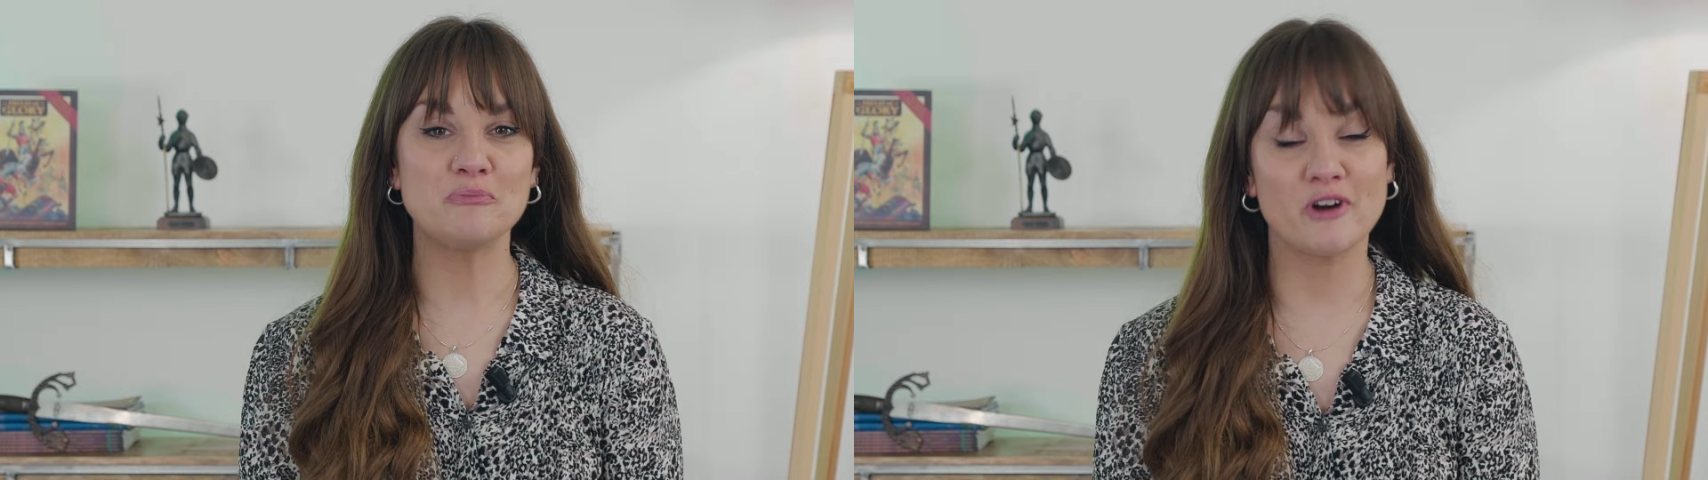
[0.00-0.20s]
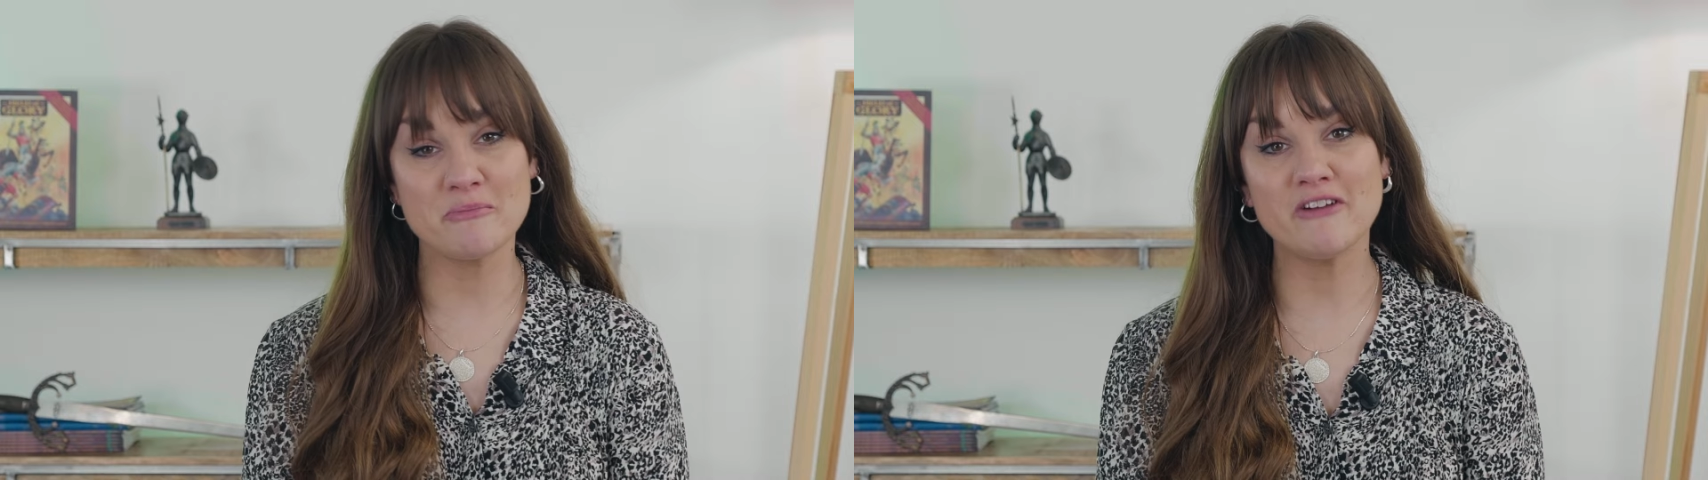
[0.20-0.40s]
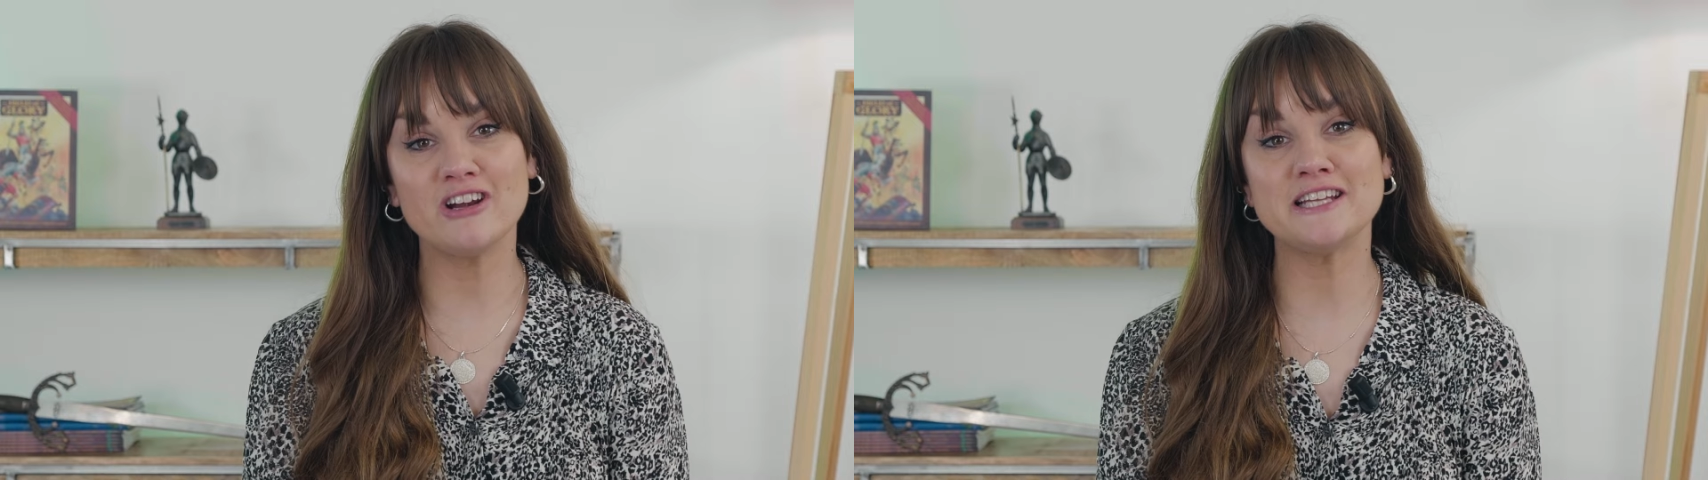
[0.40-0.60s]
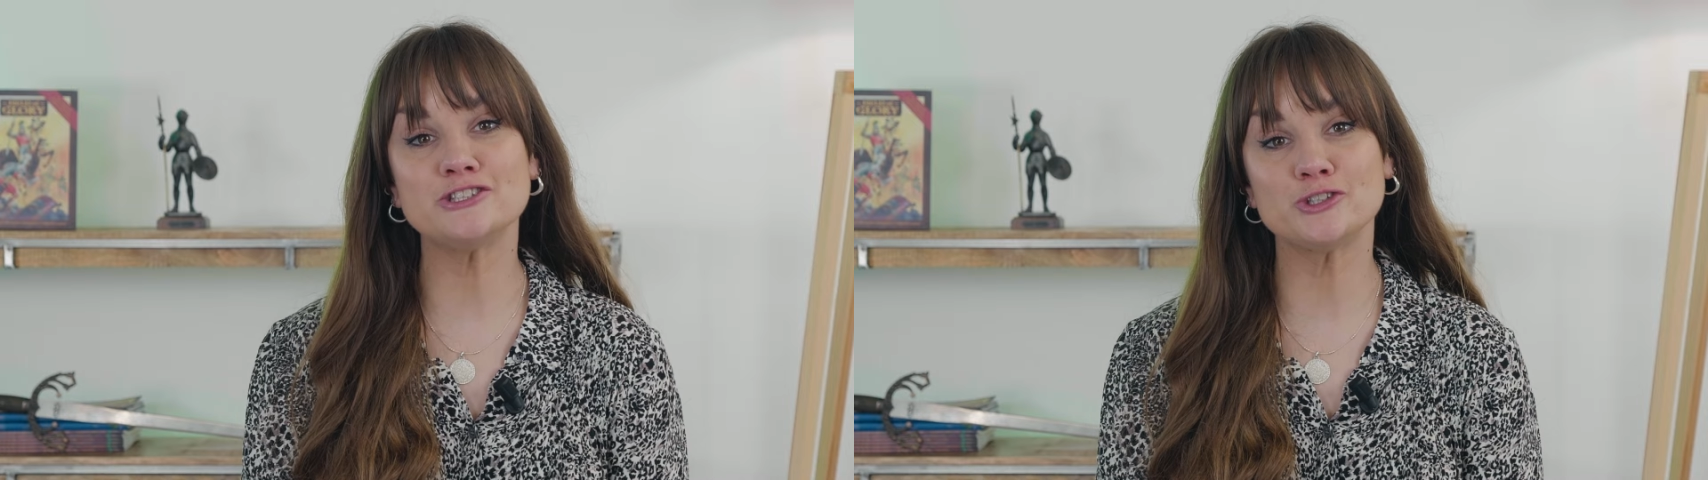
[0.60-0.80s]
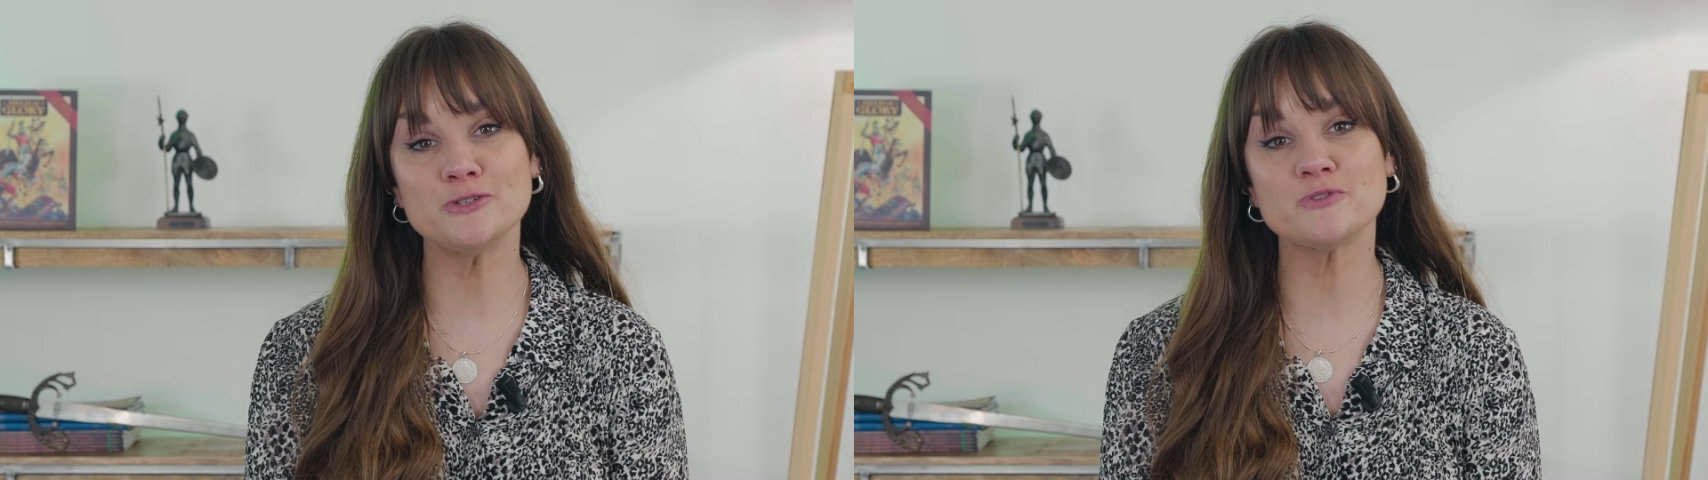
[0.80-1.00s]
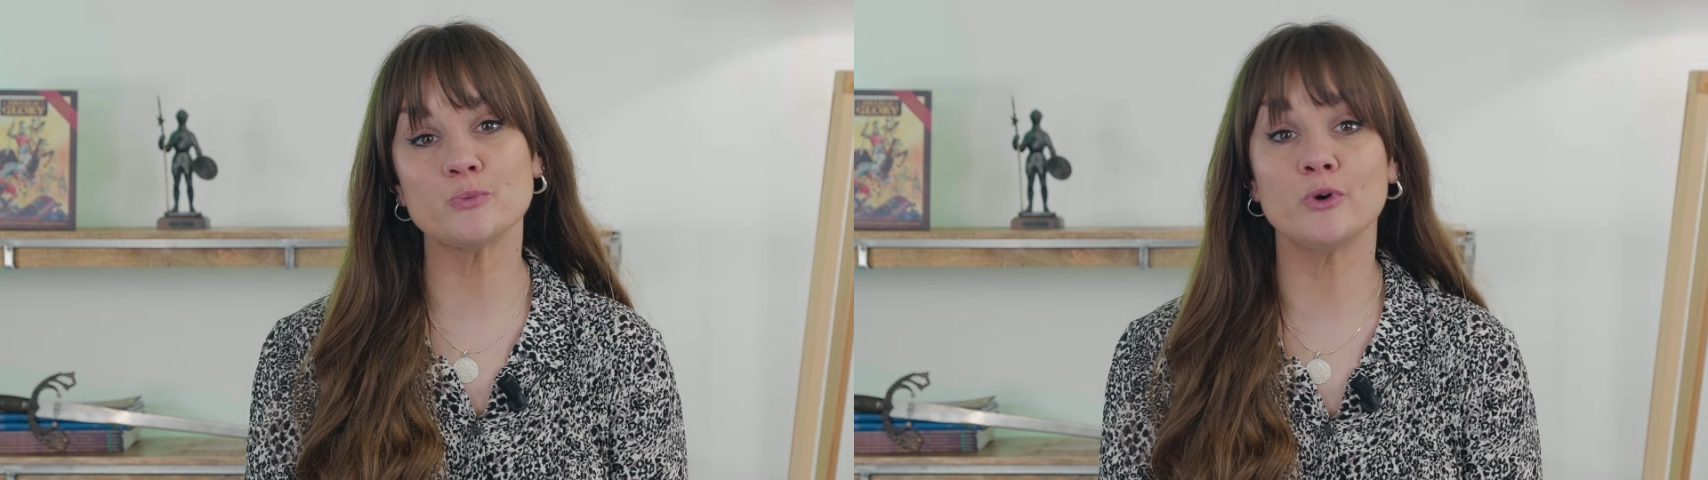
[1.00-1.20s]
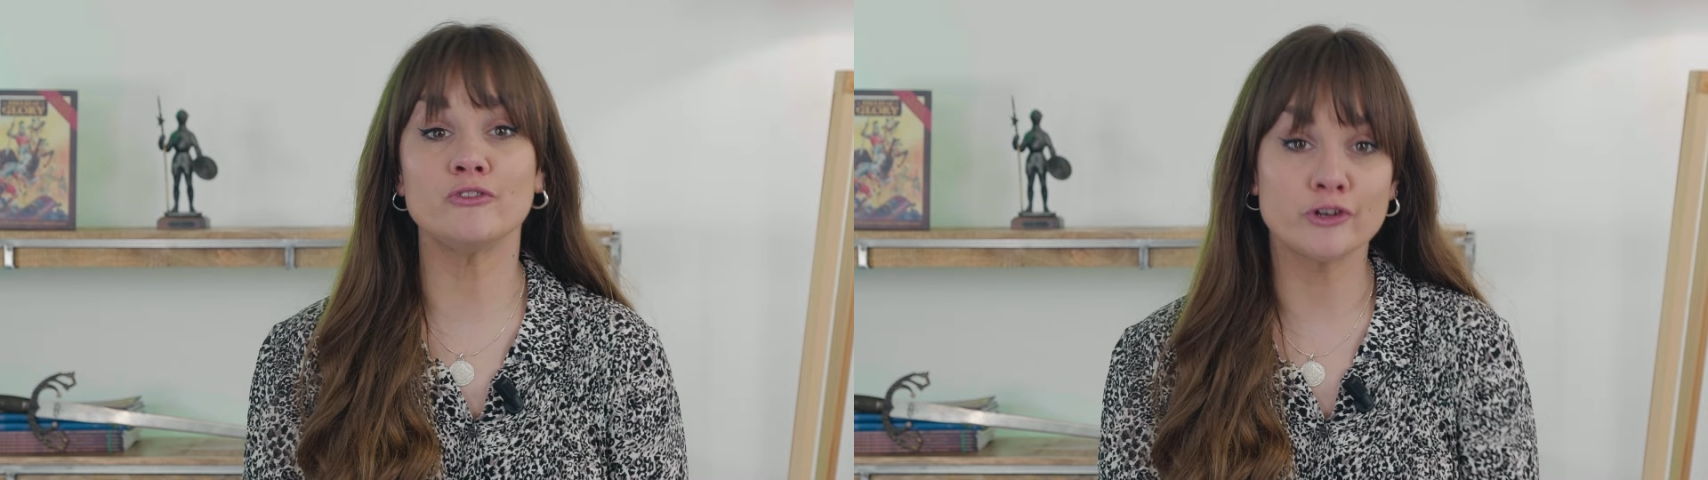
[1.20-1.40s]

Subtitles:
Primarily, troops were